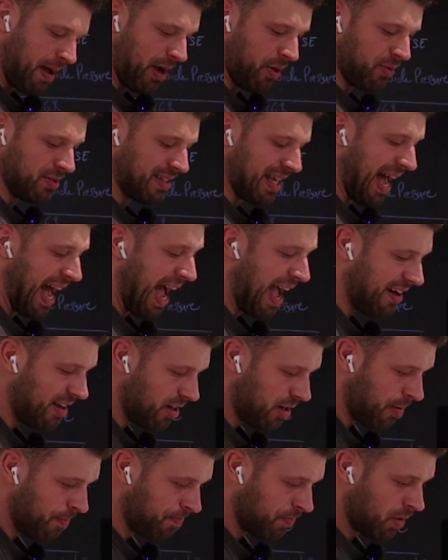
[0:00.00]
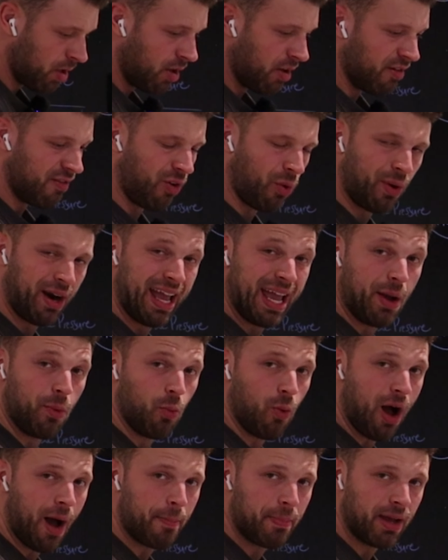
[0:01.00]
pounds added for a
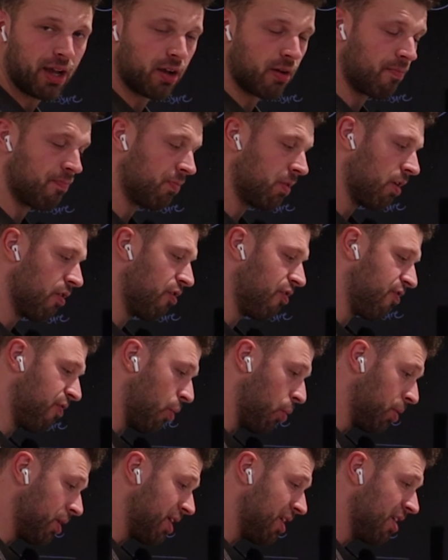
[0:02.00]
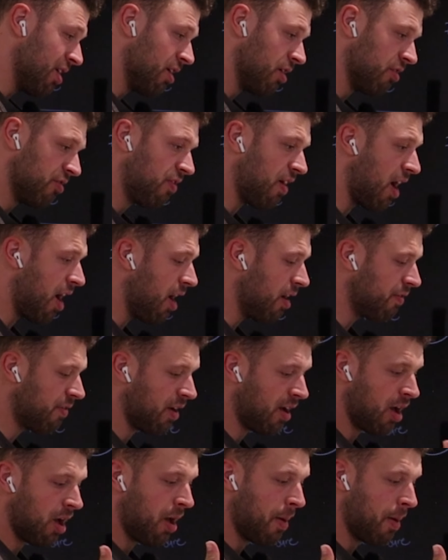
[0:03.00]
whopping 45